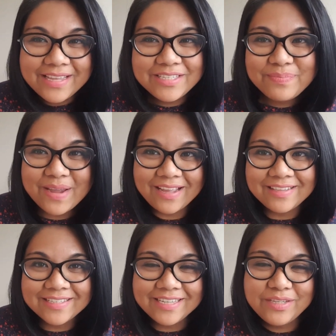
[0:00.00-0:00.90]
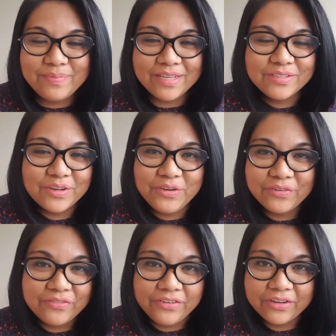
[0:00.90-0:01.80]
It depends. It depends on
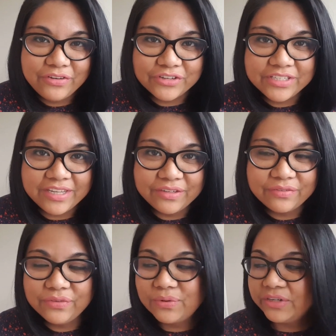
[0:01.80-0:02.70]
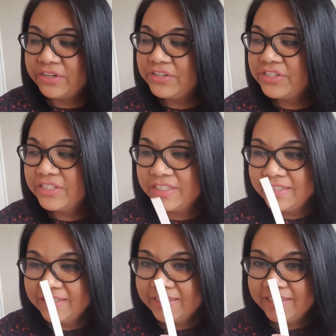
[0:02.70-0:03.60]
your skin, of course.
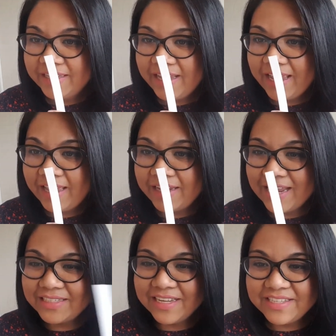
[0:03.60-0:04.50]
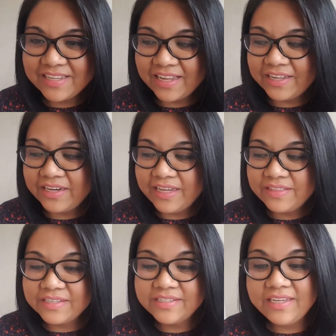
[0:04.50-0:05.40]
And as I said,
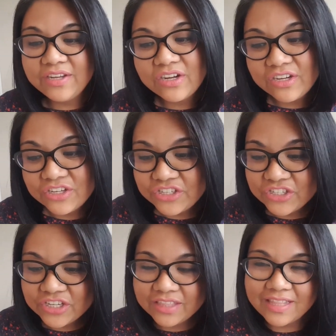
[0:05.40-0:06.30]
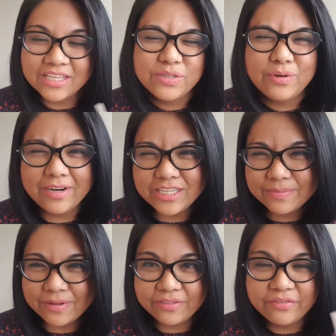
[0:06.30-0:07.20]
in the sillage, that's where I
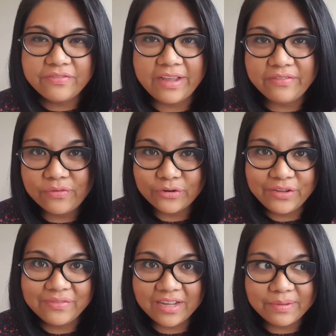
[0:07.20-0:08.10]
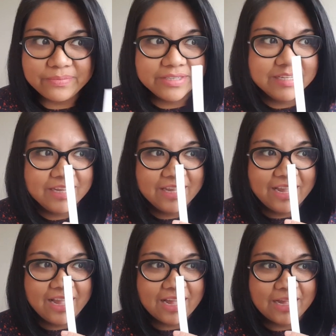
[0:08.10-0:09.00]
smell the 540 vibes.
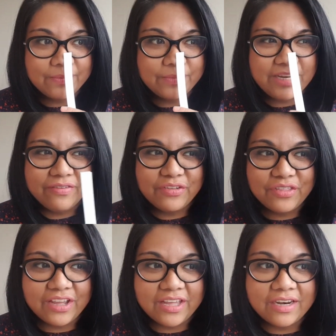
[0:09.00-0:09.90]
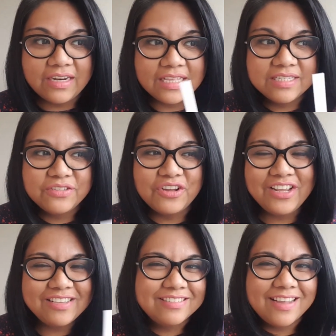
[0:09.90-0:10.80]
But even then, it's
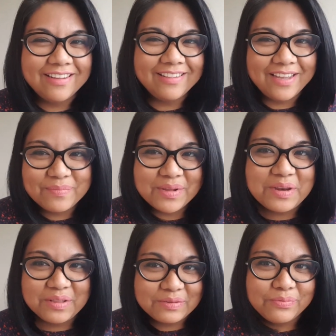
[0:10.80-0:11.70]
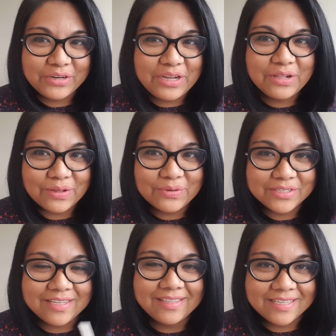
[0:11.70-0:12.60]
not exactly, but it's pretty
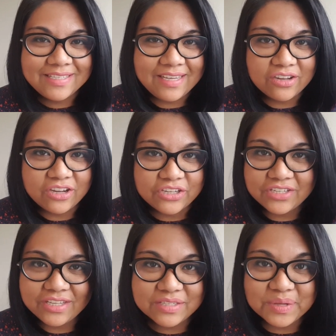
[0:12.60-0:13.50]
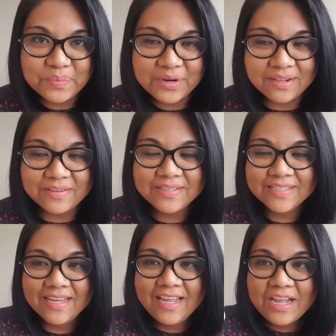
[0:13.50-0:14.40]
close in the sillage in someone
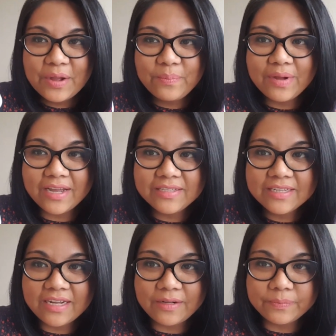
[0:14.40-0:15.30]
else. But